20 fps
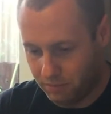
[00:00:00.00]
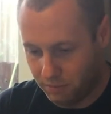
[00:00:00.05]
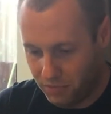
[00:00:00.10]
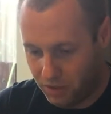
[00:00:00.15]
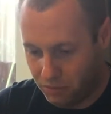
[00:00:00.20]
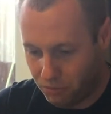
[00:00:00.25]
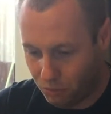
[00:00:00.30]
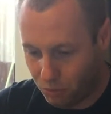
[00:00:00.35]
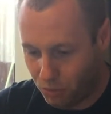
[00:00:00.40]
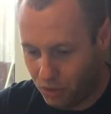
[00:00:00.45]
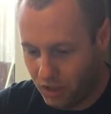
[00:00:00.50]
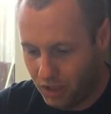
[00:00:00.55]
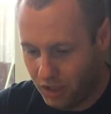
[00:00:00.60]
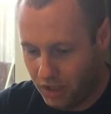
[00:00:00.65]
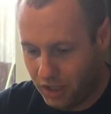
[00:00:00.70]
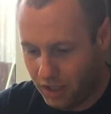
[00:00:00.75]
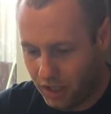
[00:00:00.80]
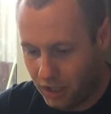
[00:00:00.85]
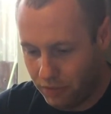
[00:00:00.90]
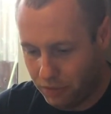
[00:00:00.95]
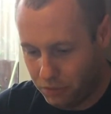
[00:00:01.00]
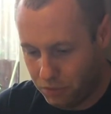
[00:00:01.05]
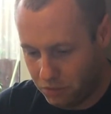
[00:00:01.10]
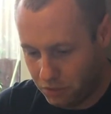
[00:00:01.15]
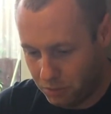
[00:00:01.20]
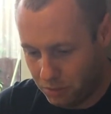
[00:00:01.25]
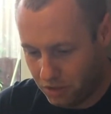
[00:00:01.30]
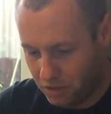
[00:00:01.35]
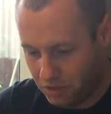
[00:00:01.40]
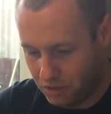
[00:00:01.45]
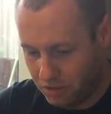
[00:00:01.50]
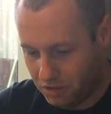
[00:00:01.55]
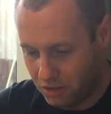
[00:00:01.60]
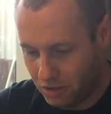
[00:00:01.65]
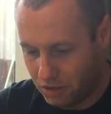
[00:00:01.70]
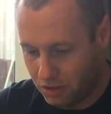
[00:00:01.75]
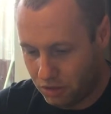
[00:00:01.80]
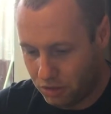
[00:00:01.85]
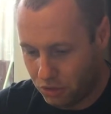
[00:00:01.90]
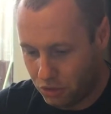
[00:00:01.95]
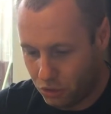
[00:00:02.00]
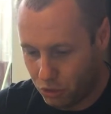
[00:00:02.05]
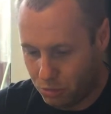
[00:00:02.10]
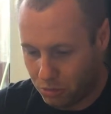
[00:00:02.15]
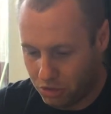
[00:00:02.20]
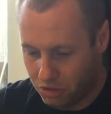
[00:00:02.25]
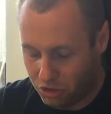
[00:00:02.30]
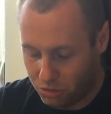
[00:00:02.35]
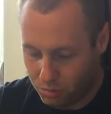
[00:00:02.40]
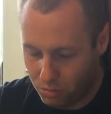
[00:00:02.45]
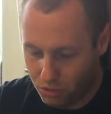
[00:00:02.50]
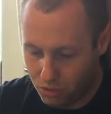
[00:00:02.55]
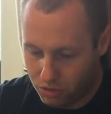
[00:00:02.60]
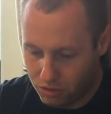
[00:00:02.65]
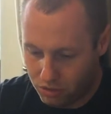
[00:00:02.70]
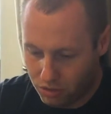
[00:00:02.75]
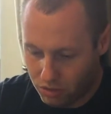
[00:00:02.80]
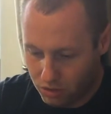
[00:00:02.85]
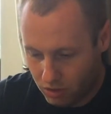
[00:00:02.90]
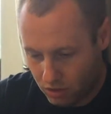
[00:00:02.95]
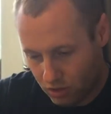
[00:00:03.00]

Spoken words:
Be really careful not to pierce the silicone tube you just put on